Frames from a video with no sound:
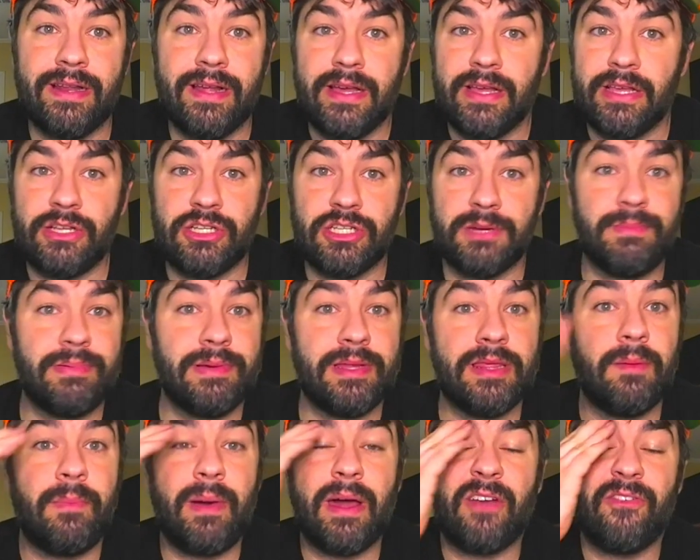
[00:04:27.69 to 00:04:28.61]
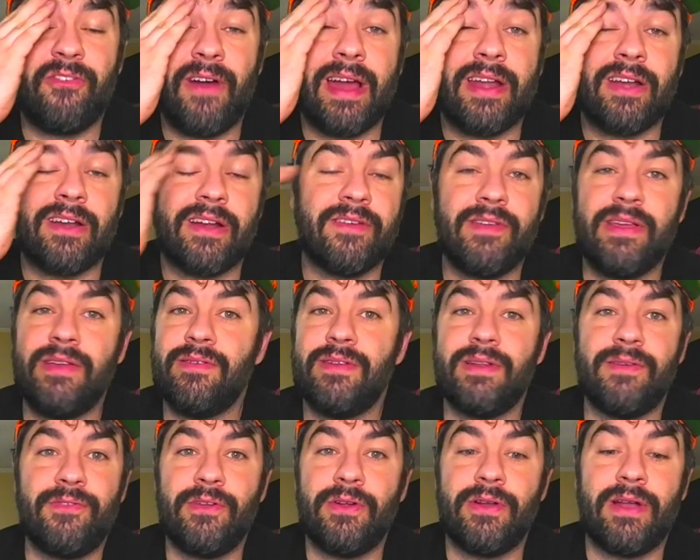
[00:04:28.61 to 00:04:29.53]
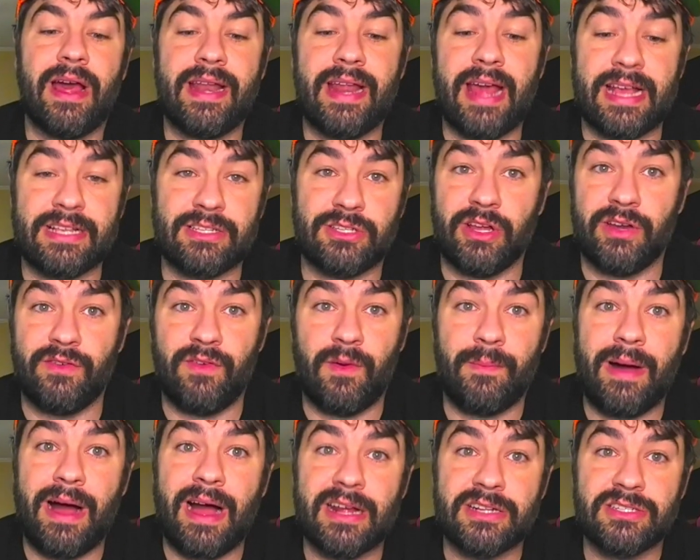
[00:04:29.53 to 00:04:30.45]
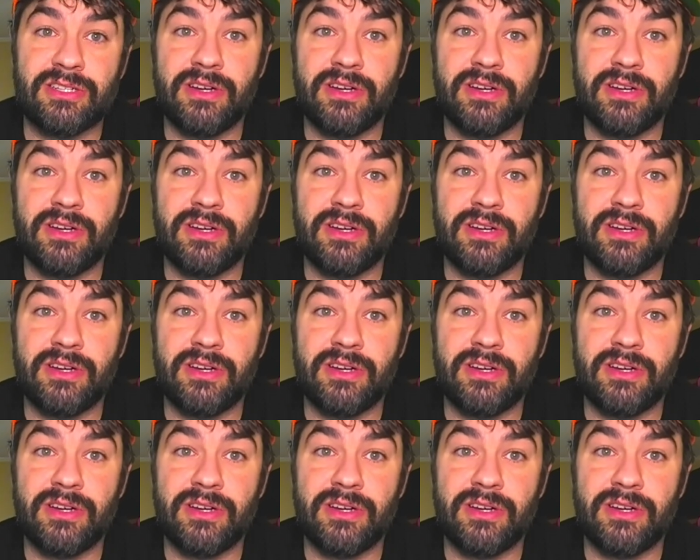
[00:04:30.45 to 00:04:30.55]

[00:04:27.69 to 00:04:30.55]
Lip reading: You should be the better fighter. Even if you're not as good of a boxer,